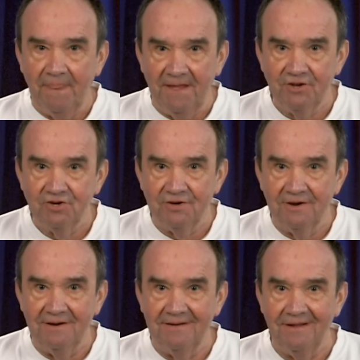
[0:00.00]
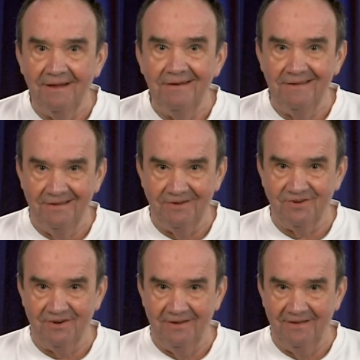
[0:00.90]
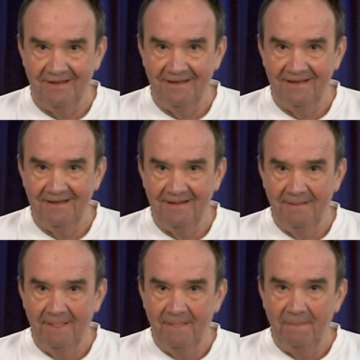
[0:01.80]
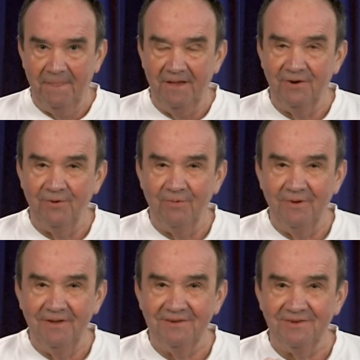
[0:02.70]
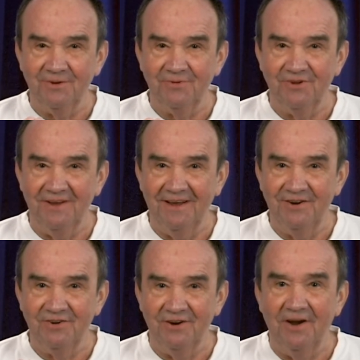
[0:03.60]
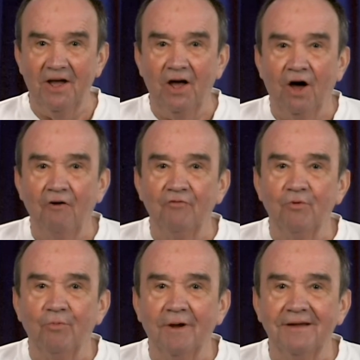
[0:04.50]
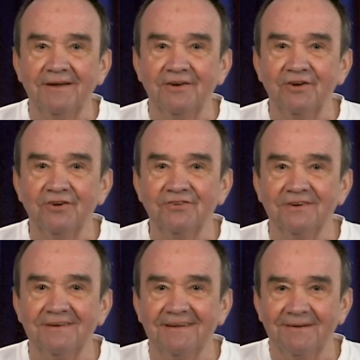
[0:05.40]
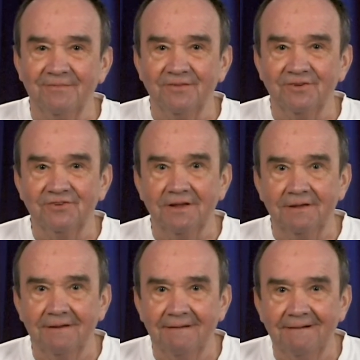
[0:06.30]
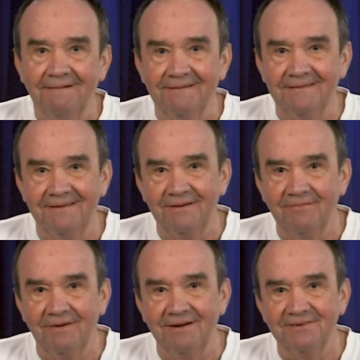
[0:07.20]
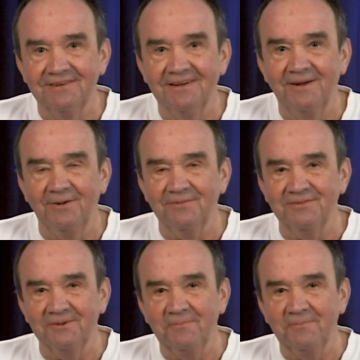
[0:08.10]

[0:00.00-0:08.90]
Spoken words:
instantaneously into reassociation of the recognition of the singularity of ourselves.